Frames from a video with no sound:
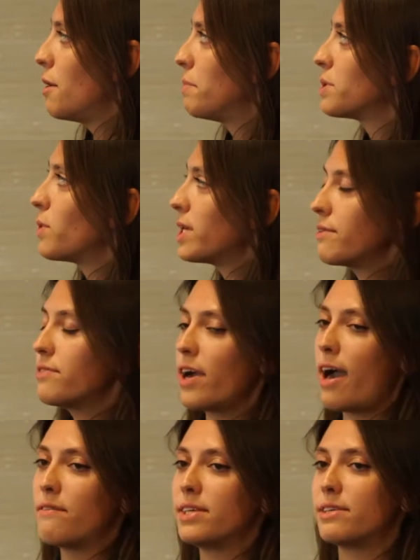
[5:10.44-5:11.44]
But what if you
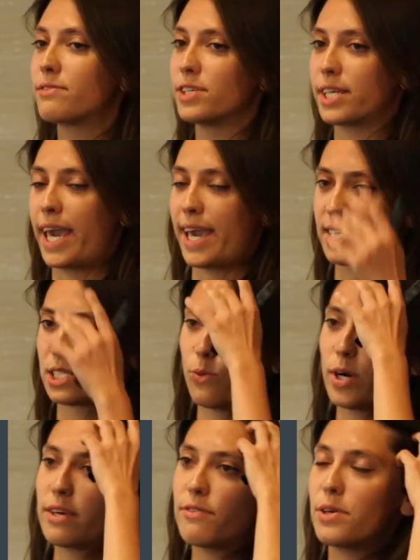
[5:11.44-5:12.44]
have a different case?
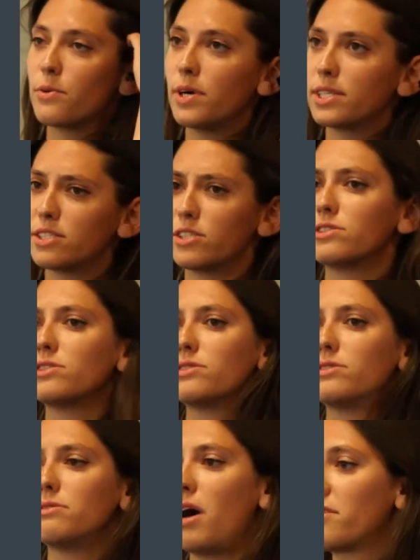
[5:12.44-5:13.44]
What if you want to
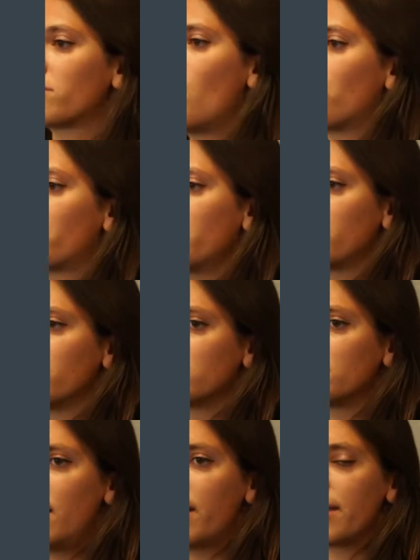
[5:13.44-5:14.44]
do other
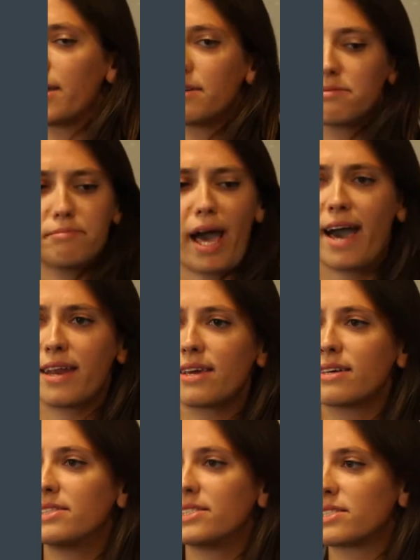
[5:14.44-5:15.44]
operations like adding
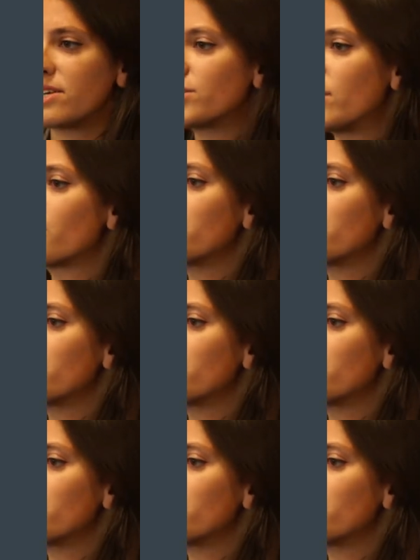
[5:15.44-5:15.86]
a dessert and